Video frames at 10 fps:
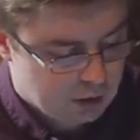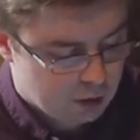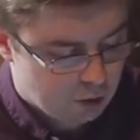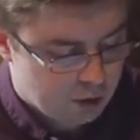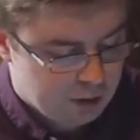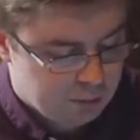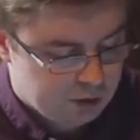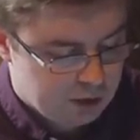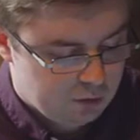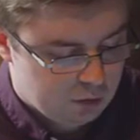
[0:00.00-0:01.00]
Although Edmund
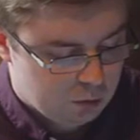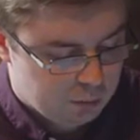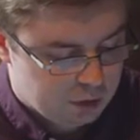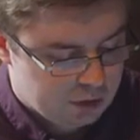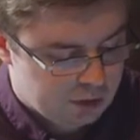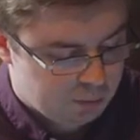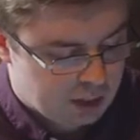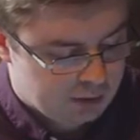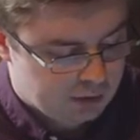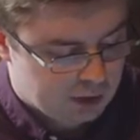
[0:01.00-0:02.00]
Stevens would
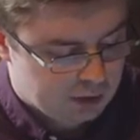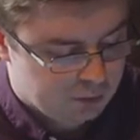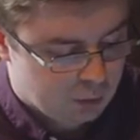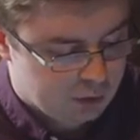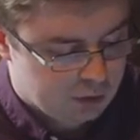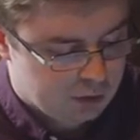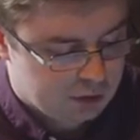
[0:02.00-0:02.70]
participate in later voyages,